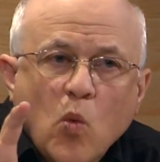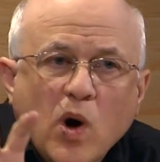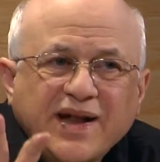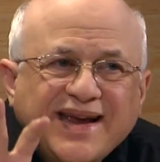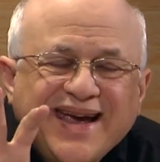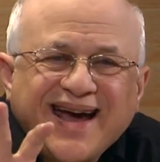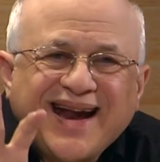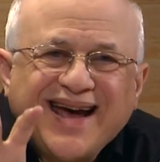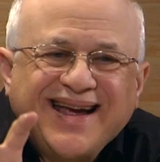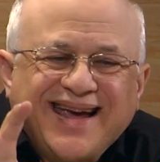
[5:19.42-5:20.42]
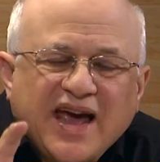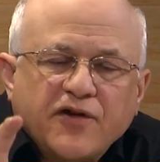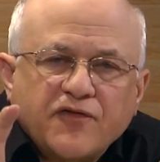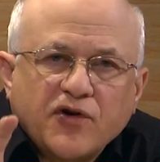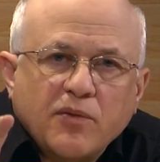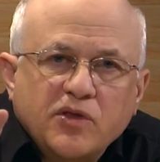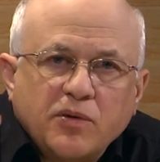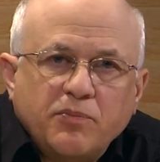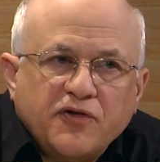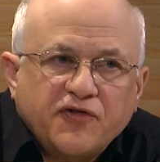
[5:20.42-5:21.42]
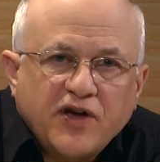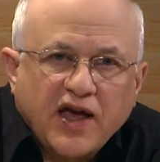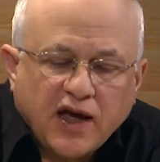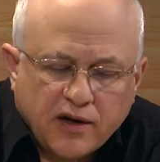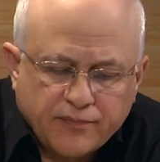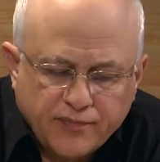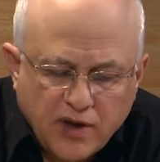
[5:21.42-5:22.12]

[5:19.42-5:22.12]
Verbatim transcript: What can I get from the buffet?